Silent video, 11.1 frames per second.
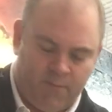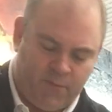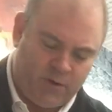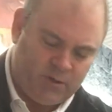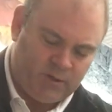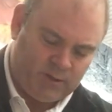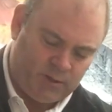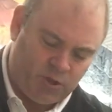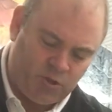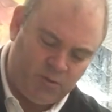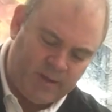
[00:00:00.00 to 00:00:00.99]
First,
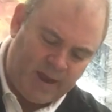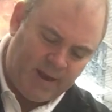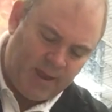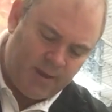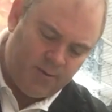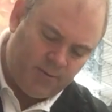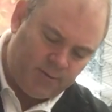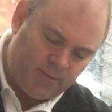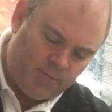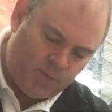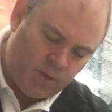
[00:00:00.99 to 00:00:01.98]
the two side handles
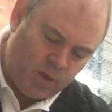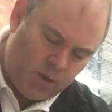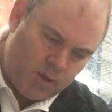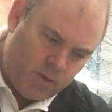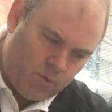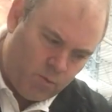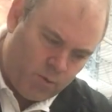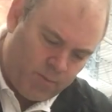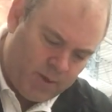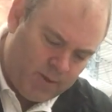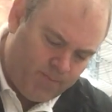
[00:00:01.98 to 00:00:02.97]

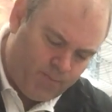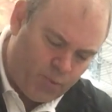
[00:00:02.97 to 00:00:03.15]
will be